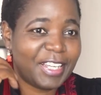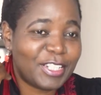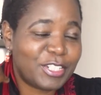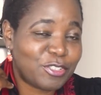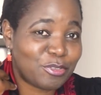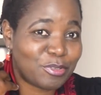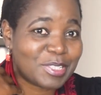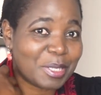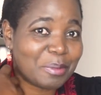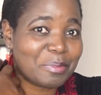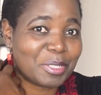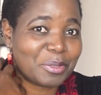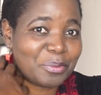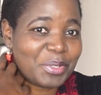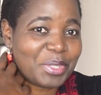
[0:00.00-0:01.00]
and do
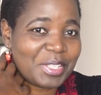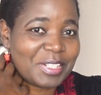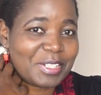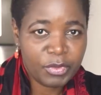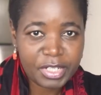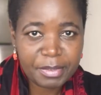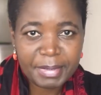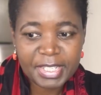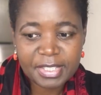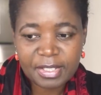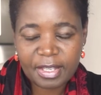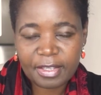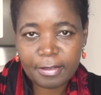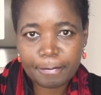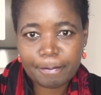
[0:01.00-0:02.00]
something with it. What am I
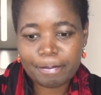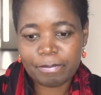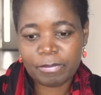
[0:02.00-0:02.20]
saying?